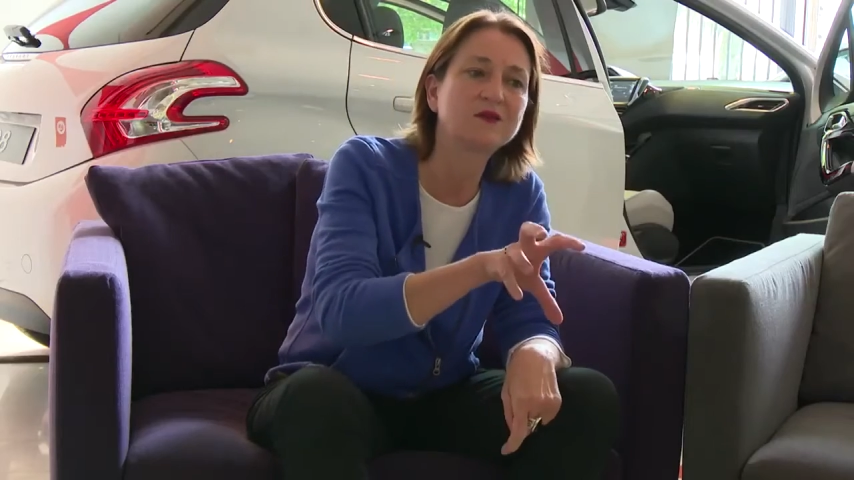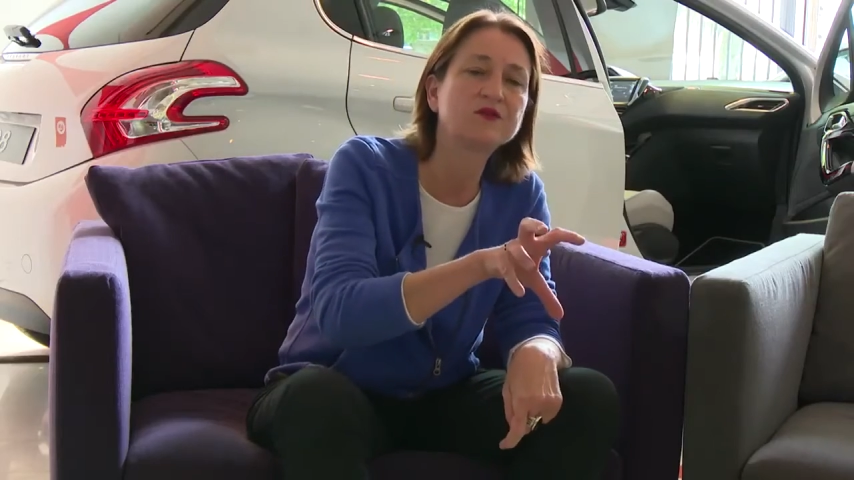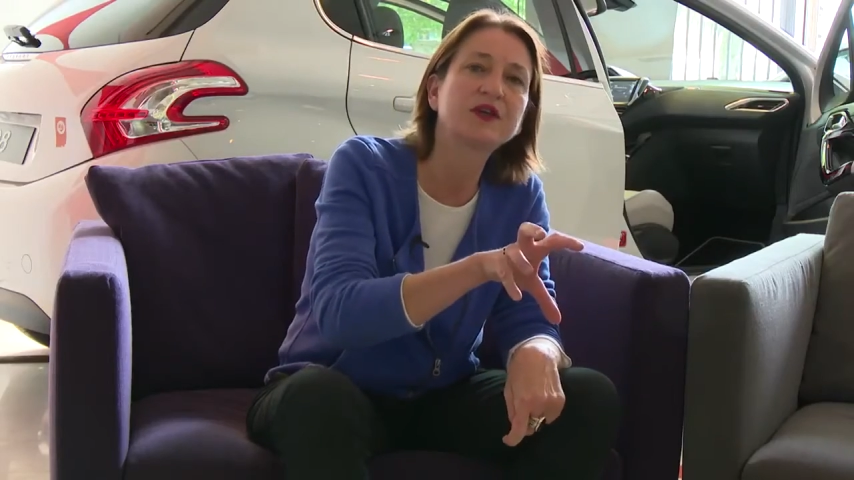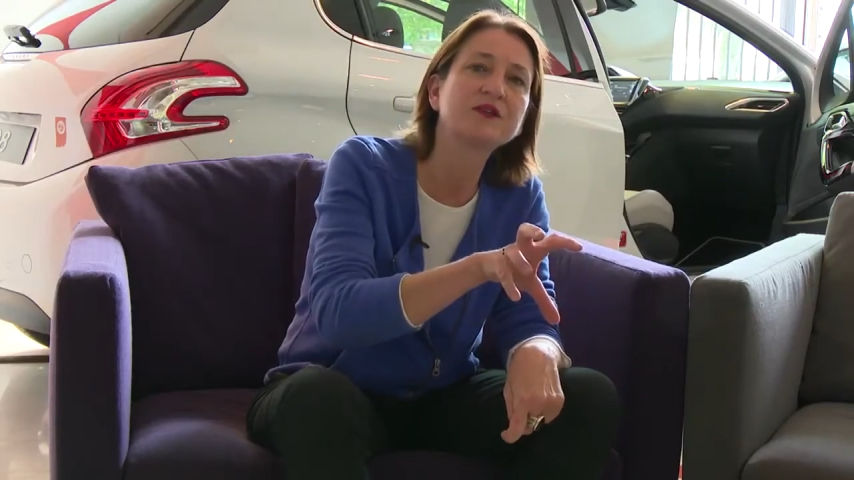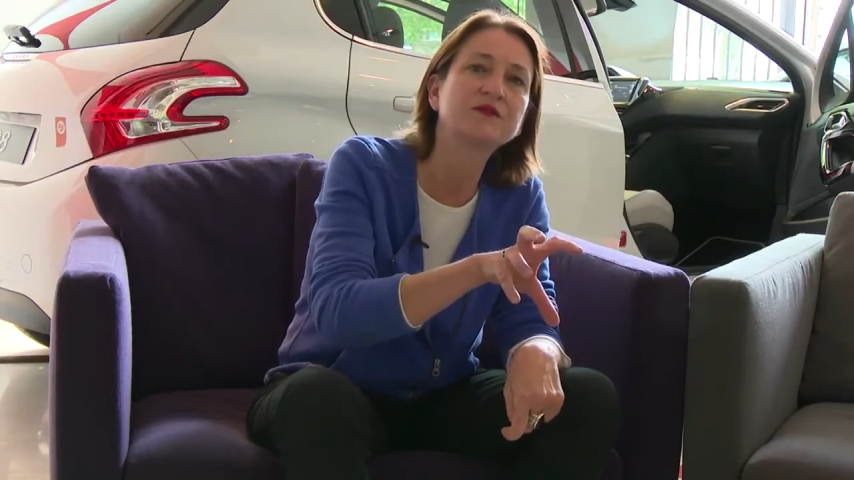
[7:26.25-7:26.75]

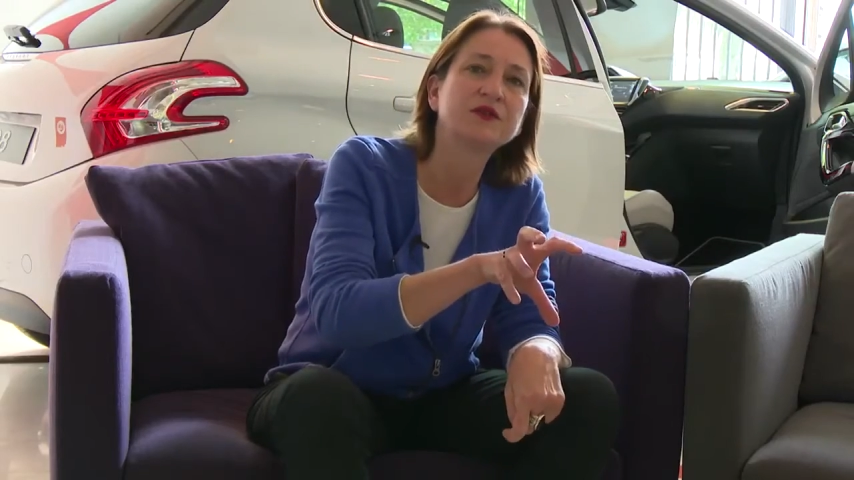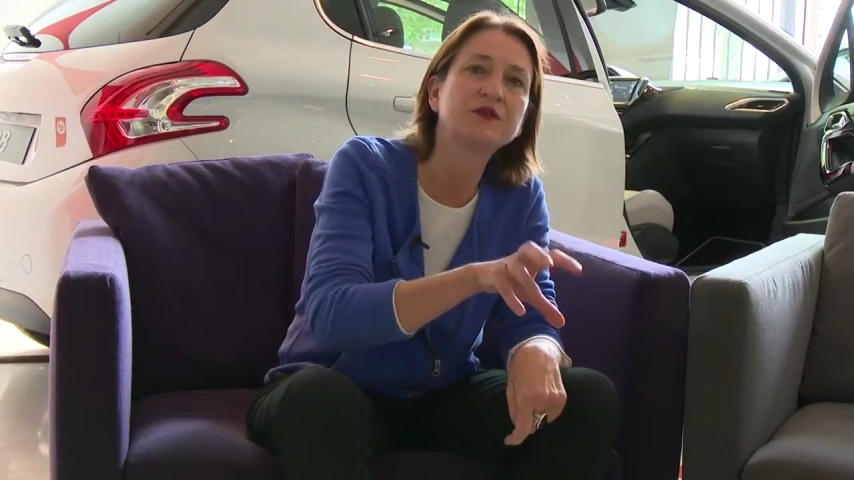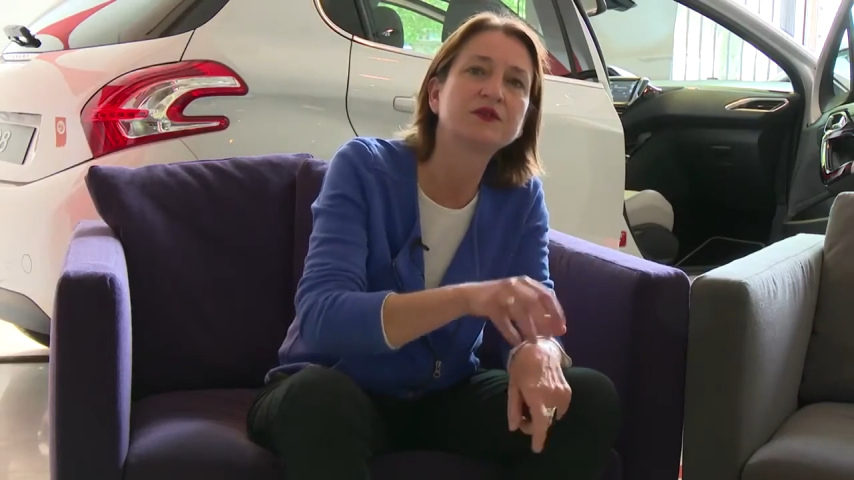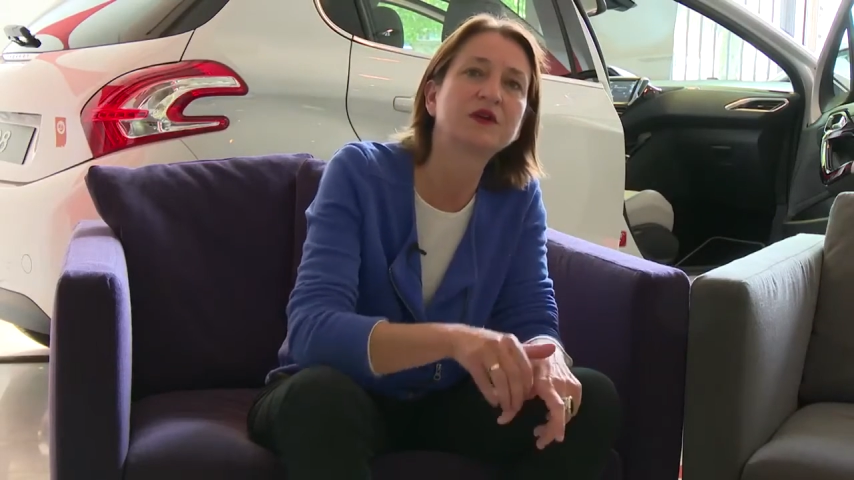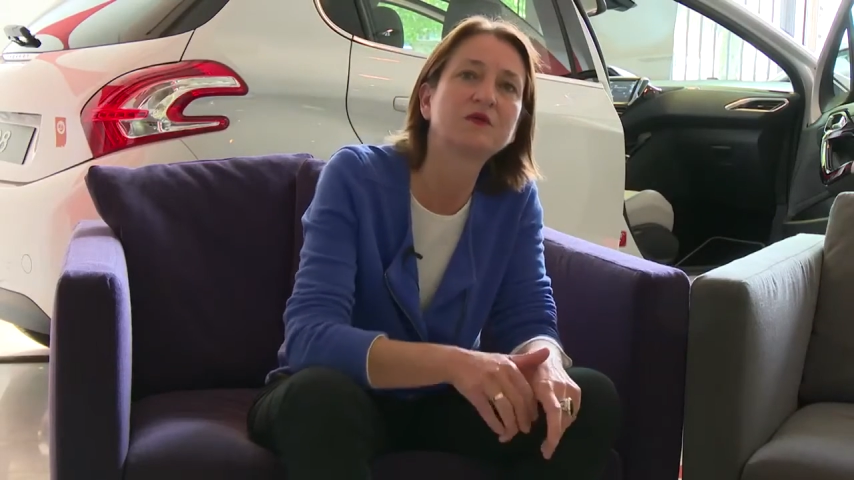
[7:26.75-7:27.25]
euh, she
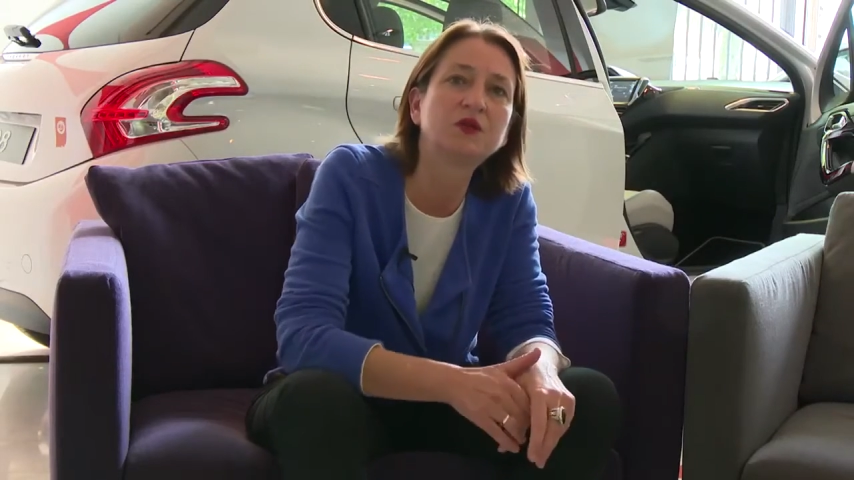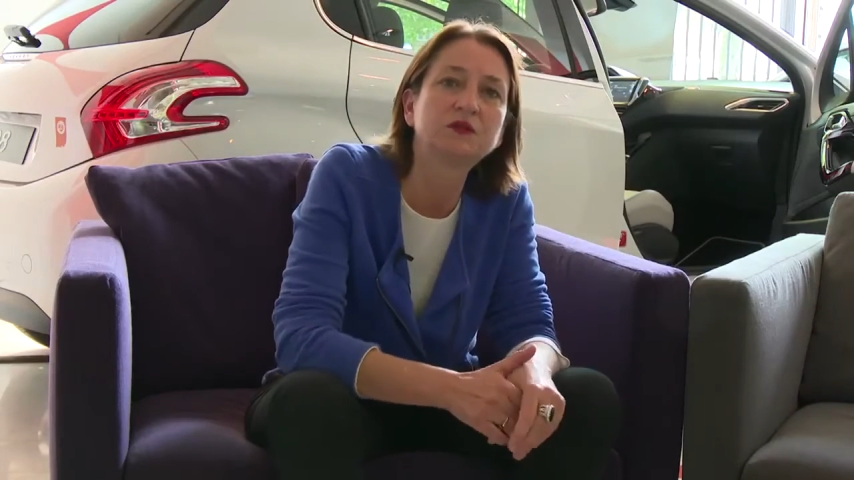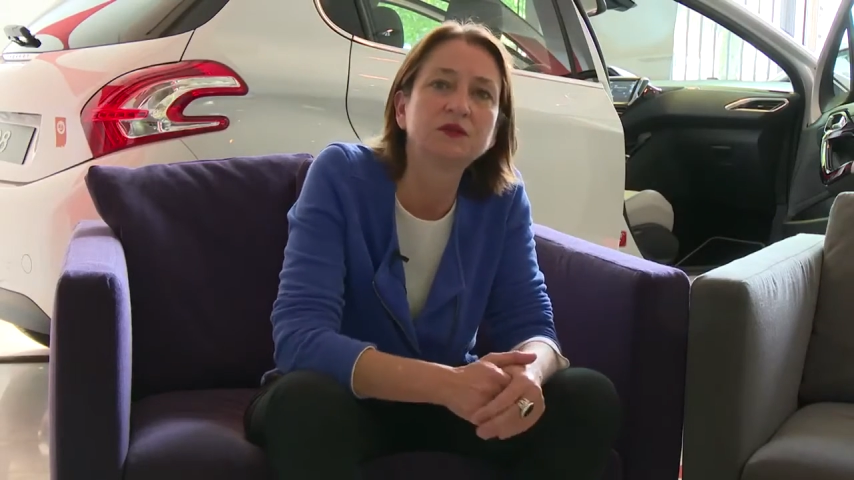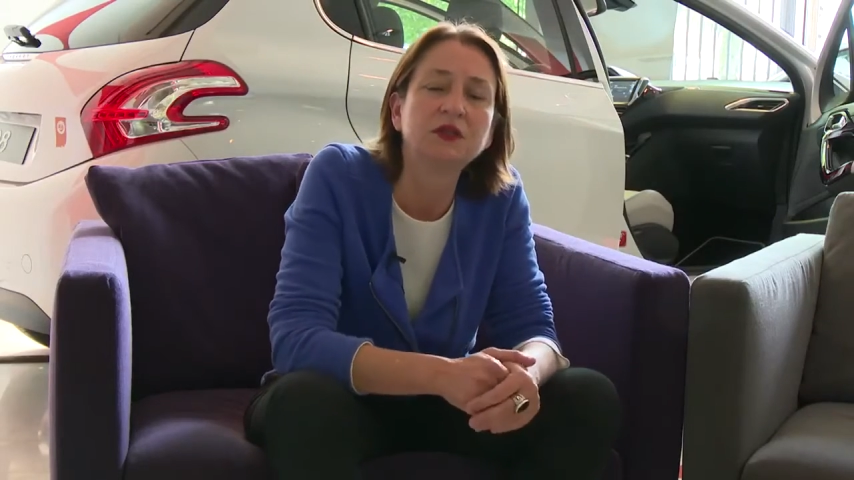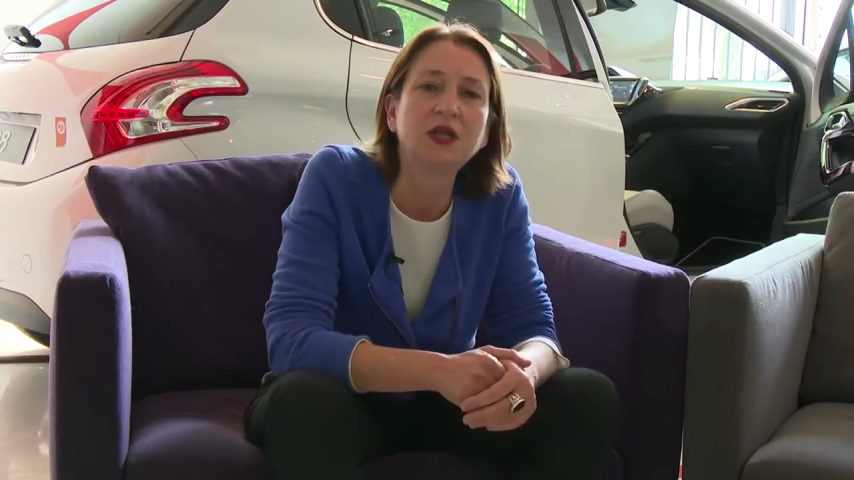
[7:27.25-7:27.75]
faces
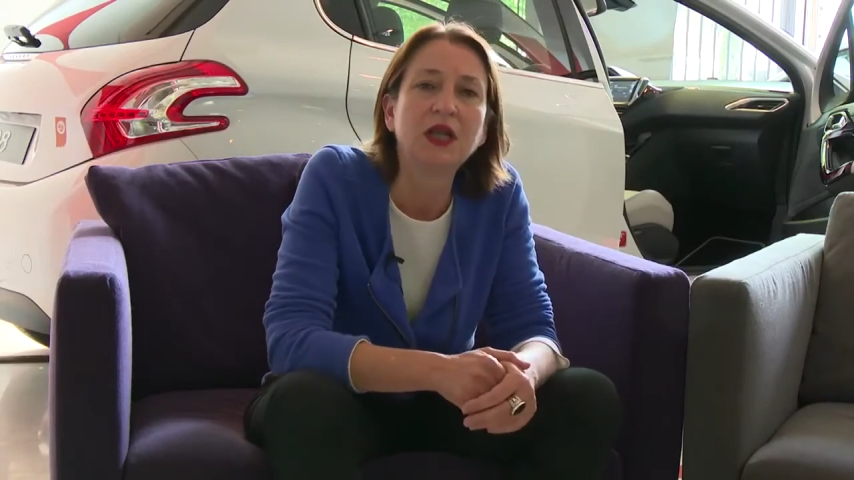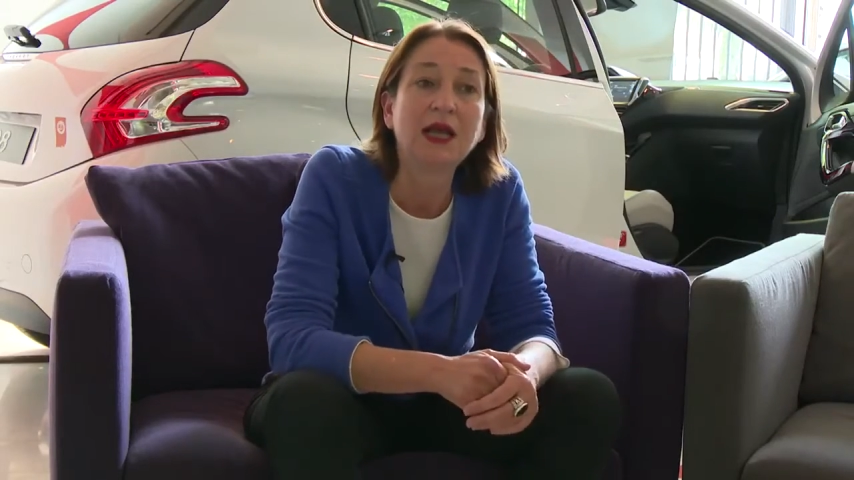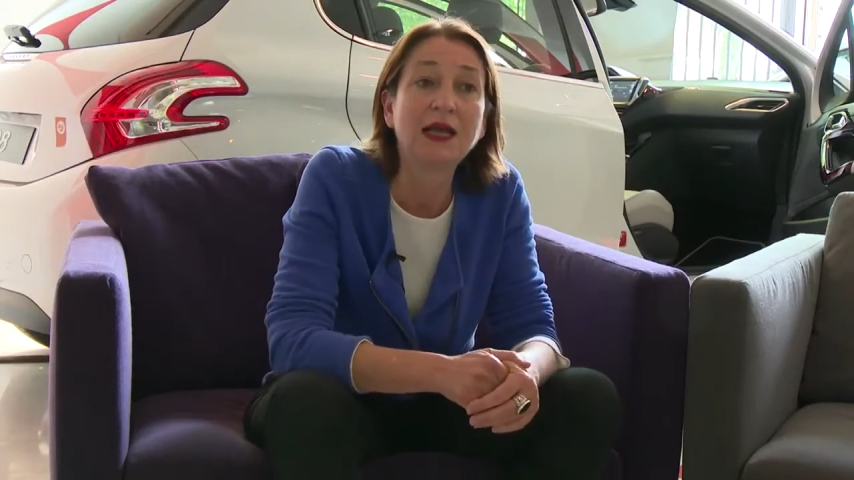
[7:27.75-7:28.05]
financial